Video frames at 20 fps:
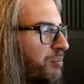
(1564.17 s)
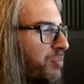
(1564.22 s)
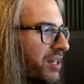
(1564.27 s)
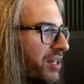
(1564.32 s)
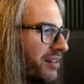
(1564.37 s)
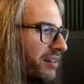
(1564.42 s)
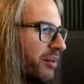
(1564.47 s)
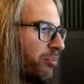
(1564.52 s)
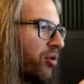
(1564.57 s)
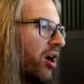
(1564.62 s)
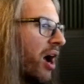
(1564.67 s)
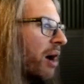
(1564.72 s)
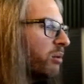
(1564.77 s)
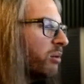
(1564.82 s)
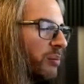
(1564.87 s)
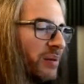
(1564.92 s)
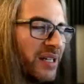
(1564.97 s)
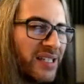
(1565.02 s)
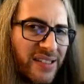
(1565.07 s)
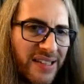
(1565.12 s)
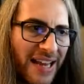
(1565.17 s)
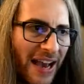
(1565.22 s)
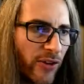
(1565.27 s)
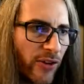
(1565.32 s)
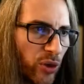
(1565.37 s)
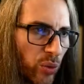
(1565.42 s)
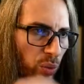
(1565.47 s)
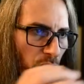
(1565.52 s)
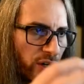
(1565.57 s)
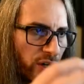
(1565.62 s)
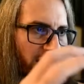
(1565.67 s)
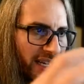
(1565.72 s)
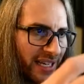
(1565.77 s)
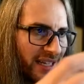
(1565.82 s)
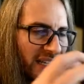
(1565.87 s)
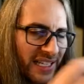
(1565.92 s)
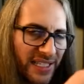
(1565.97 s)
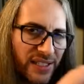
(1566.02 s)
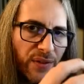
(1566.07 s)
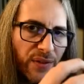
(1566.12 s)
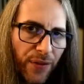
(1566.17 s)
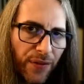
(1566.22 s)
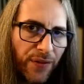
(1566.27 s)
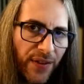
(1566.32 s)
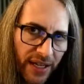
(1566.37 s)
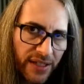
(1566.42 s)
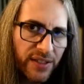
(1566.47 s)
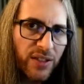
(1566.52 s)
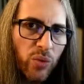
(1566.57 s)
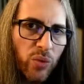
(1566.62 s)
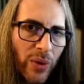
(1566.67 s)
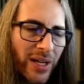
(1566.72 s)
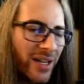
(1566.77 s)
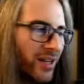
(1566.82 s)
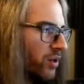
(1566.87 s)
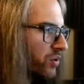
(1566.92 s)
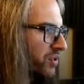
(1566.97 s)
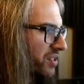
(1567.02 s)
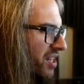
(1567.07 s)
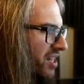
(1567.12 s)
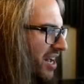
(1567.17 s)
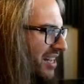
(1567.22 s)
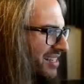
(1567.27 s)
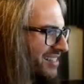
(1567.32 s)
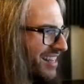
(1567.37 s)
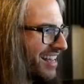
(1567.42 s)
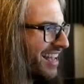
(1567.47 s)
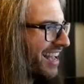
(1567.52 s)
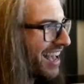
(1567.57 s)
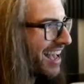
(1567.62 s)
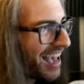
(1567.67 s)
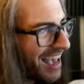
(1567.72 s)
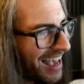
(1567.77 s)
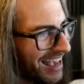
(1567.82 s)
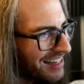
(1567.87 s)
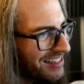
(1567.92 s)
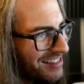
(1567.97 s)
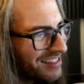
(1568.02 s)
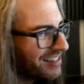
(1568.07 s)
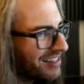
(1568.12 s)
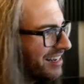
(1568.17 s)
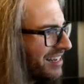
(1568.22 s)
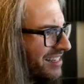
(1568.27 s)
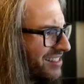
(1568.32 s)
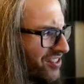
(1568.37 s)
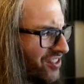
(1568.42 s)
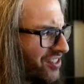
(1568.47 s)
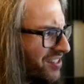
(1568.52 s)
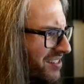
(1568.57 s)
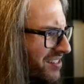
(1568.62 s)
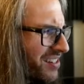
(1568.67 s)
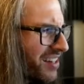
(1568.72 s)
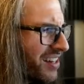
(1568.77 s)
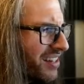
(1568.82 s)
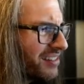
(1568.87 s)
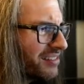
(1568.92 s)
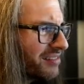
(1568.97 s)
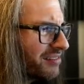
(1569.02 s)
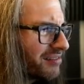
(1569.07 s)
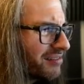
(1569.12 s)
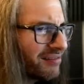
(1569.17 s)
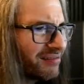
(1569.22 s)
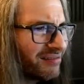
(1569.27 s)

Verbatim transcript: But the problem is now you're working in this fixed window size and it's just not,